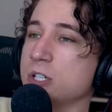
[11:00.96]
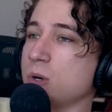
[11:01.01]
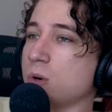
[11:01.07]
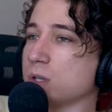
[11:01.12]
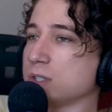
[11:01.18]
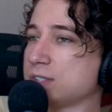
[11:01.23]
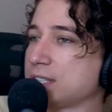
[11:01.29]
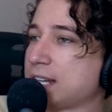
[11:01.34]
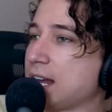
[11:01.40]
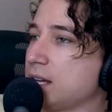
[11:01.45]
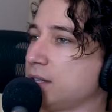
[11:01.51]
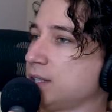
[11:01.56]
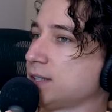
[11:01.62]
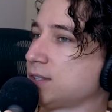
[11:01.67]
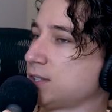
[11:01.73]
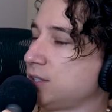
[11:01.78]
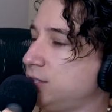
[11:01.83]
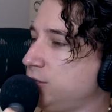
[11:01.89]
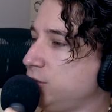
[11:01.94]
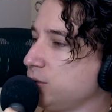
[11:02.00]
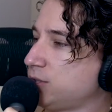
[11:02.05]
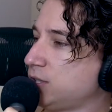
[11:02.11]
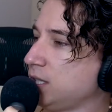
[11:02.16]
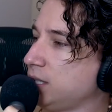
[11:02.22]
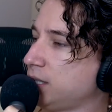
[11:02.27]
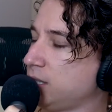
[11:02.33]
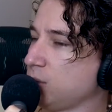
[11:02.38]
or scan this
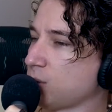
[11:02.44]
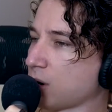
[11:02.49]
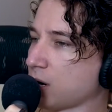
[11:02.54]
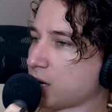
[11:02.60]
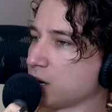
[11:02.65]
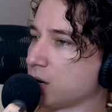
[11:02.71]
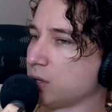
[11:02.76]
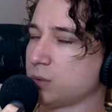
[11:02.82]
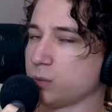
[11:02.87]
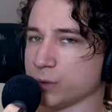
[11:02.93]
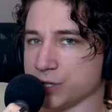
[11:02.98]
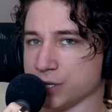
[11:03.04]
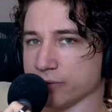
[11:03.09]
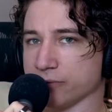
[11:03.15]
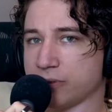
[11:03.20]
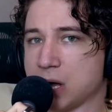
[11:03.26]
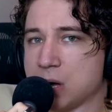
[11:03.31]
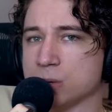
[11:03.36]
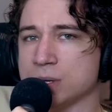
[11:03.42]
juicy QR code with your phone.